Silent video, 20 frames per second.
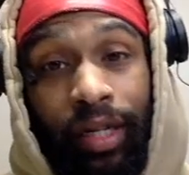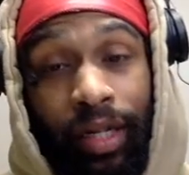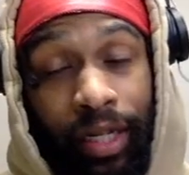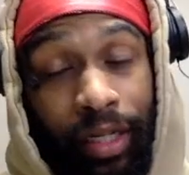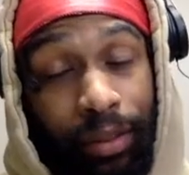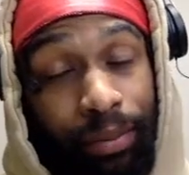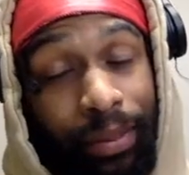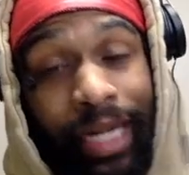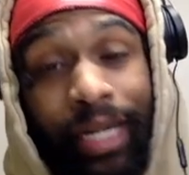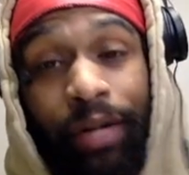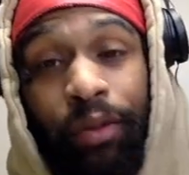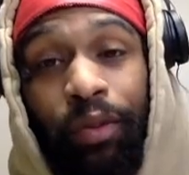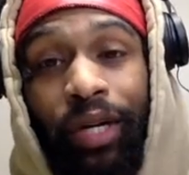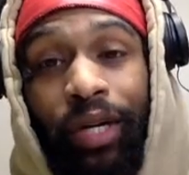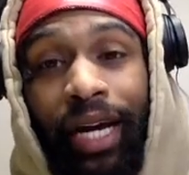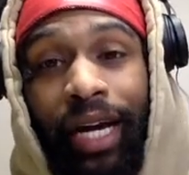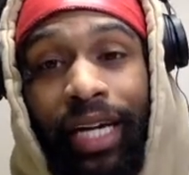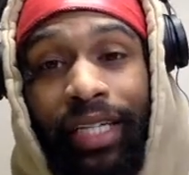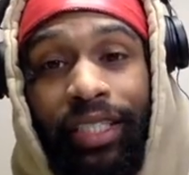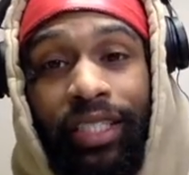He's making
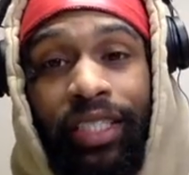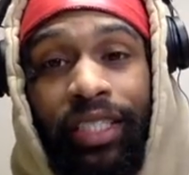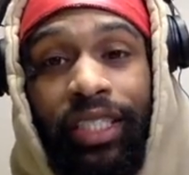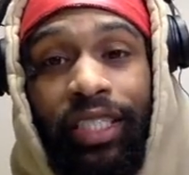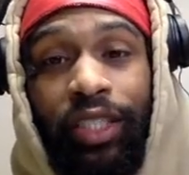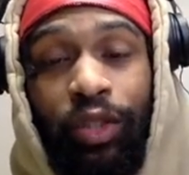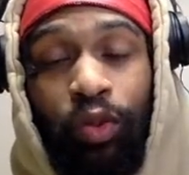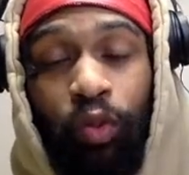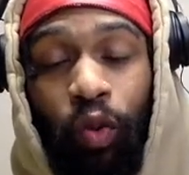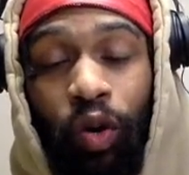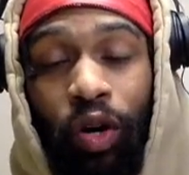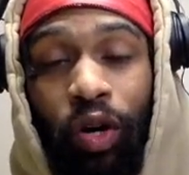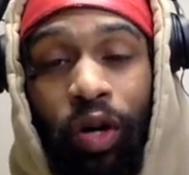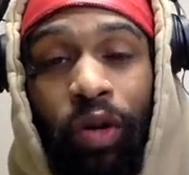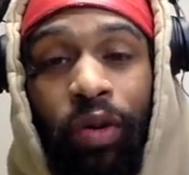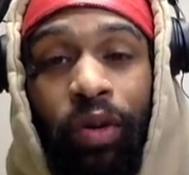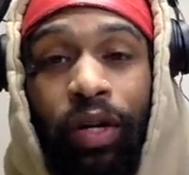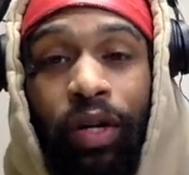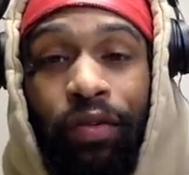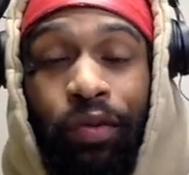reactions as well.
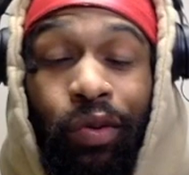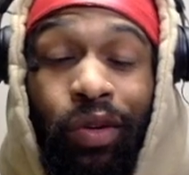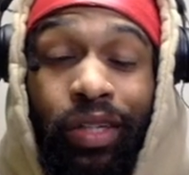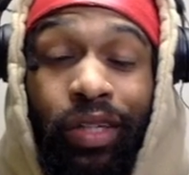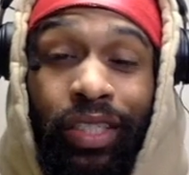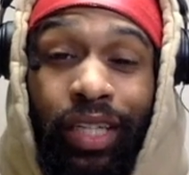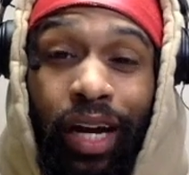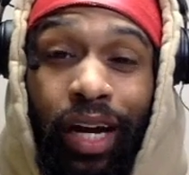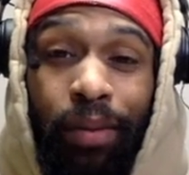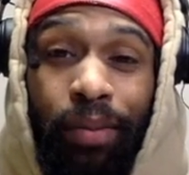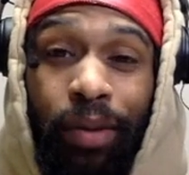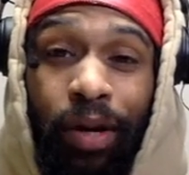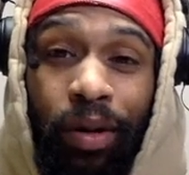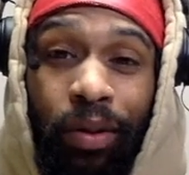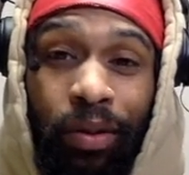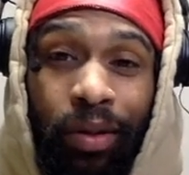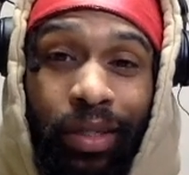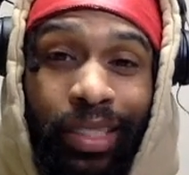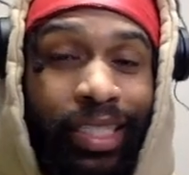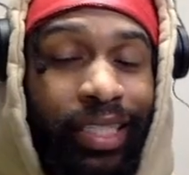And if you want to check him
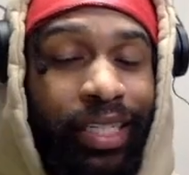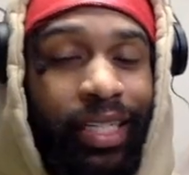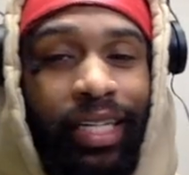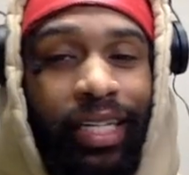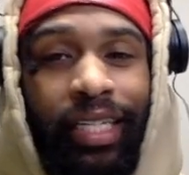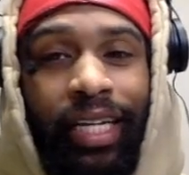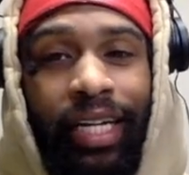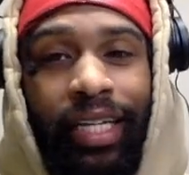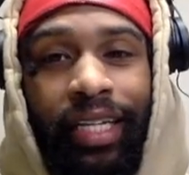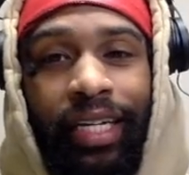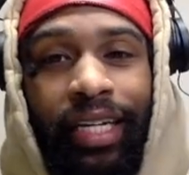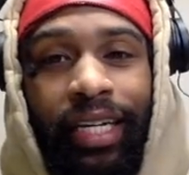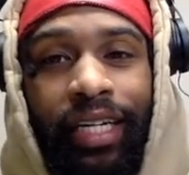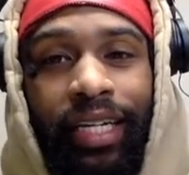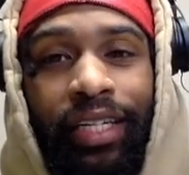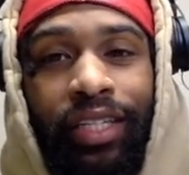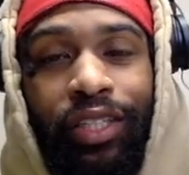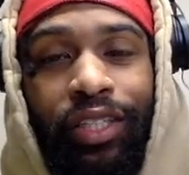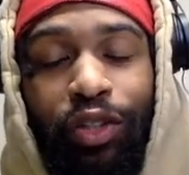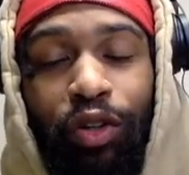out, just click that link in
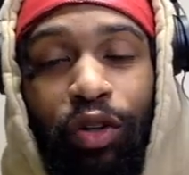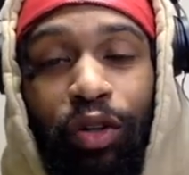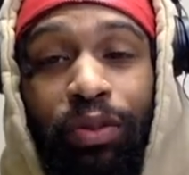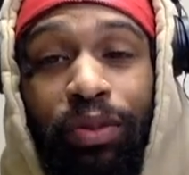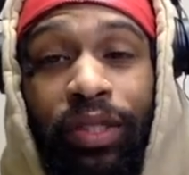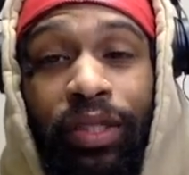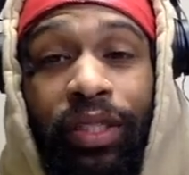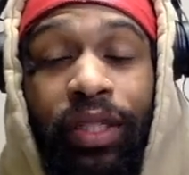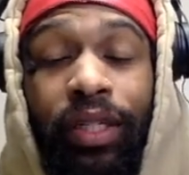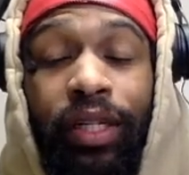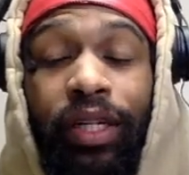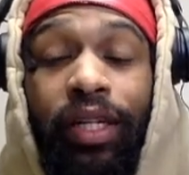the description.